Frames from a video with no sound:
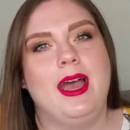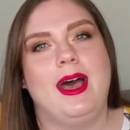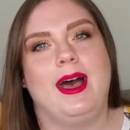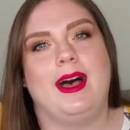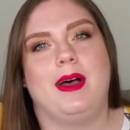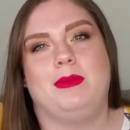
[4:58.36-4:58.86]

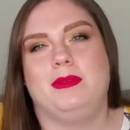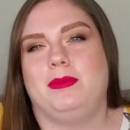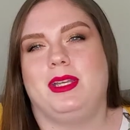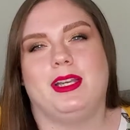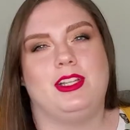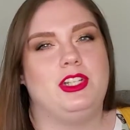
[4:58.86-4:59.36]
and
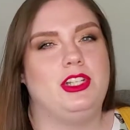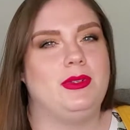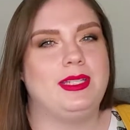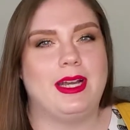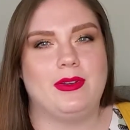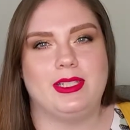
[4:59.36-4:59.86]
because she was
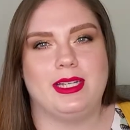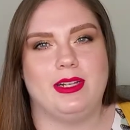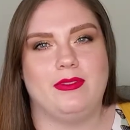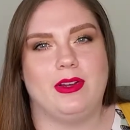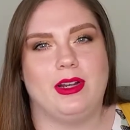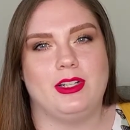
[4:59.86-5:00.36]
outside
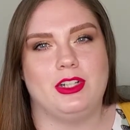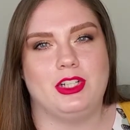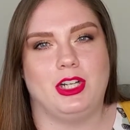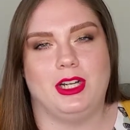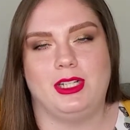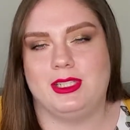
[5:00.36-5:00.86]
of our
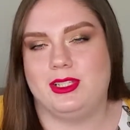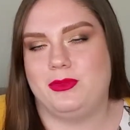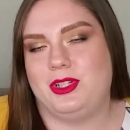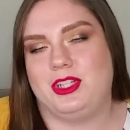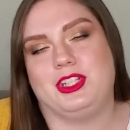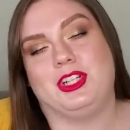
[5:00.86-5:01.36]
insurance, we
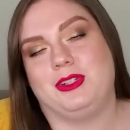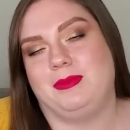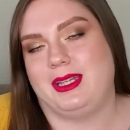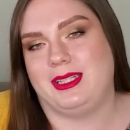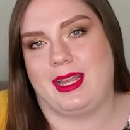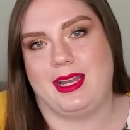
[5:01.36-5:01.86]
just couldn't
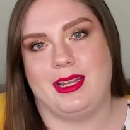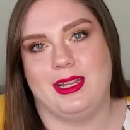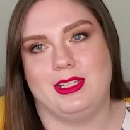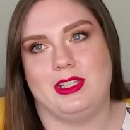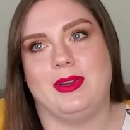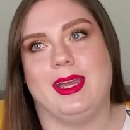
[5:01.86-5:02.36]
maintain it.
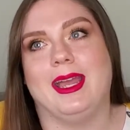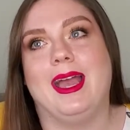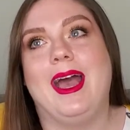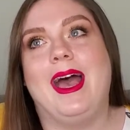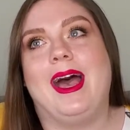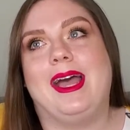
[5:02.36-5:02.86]
And so
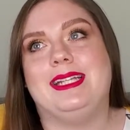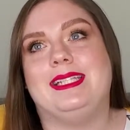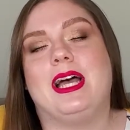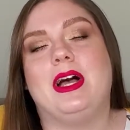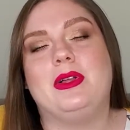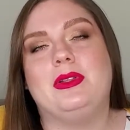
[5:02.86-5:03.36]
I
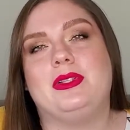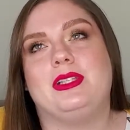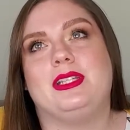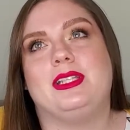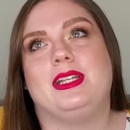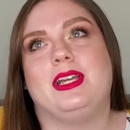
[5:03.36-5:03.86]
dealt